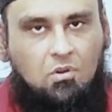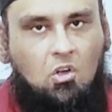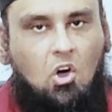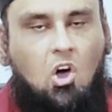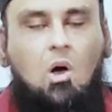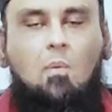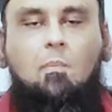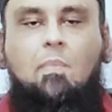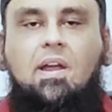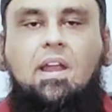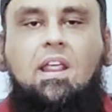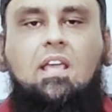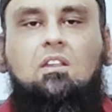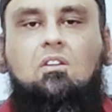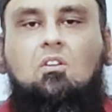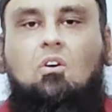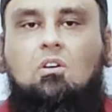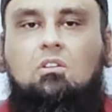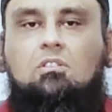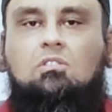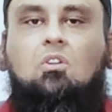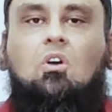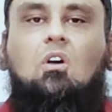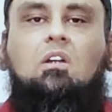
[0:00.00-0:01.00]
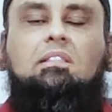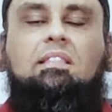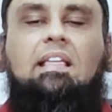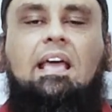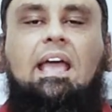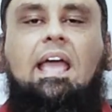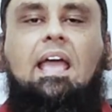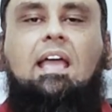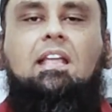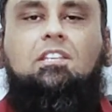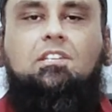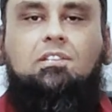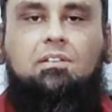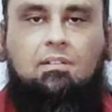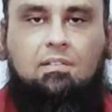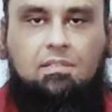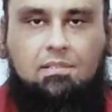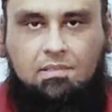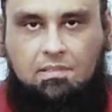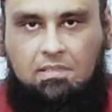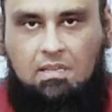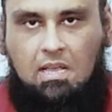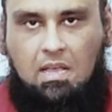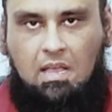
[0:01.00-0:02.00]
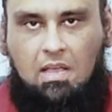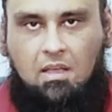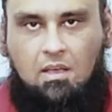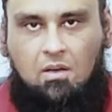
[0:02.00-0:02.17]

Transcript: Nobody knows, not the angels,